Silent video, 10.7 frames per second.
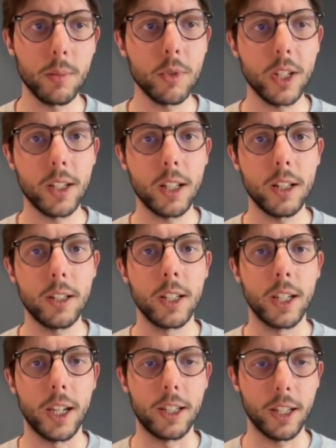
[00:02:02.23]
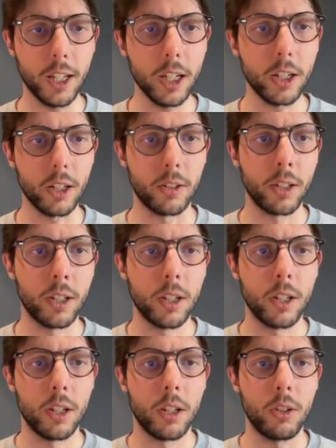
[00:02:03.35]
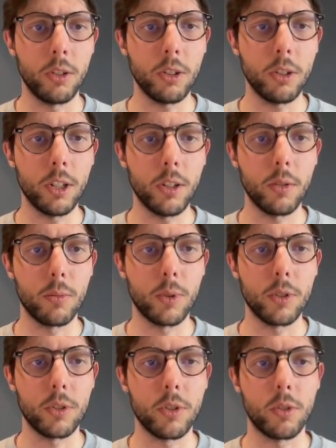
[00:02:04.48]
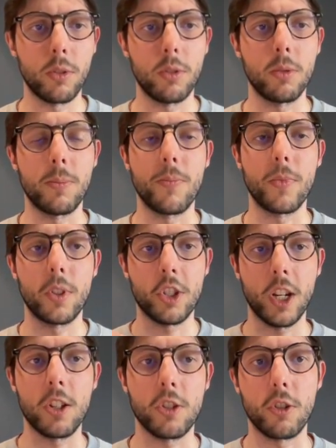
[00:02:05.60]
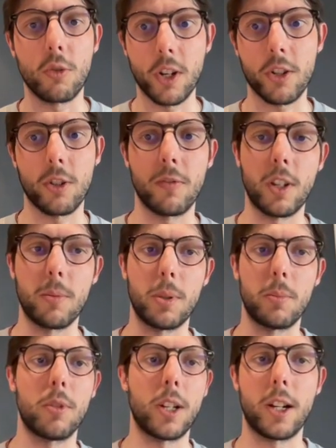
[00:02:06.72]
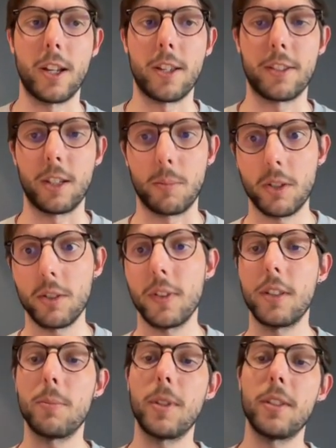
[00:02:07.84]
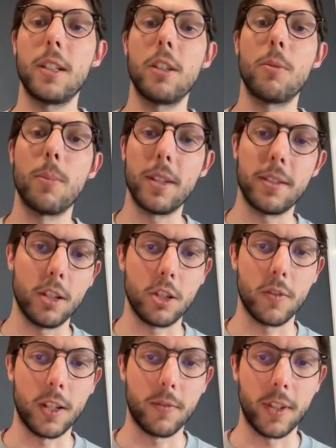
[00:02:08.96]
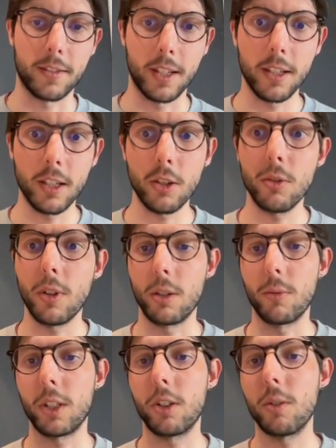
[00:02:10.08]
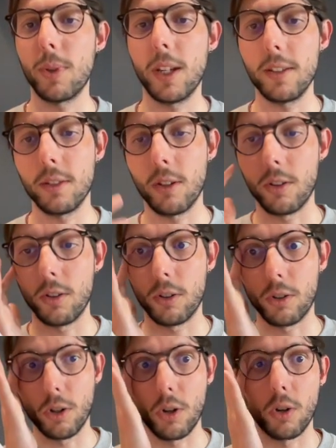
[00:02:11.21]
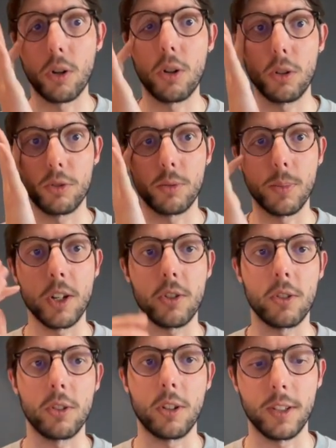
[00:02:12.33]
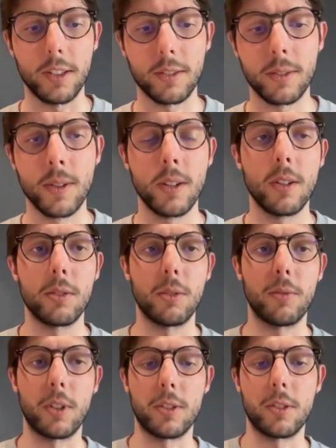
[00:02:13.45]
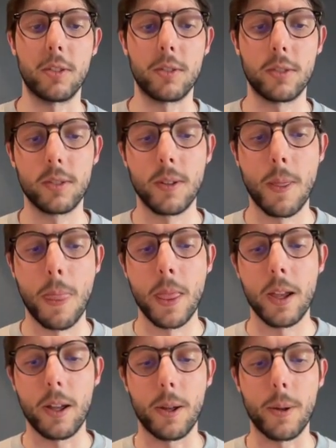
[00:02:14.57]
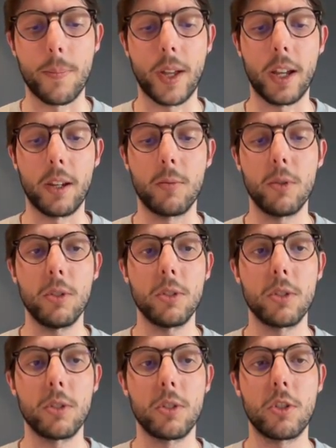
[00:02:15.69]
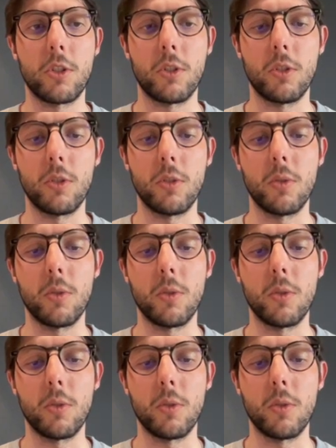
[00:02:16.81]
channel, and here you're gonna want to change the question that people are asking, because this is basically the message that they're sending you, and we're gonna base our whole automation on this. So for instance, I want to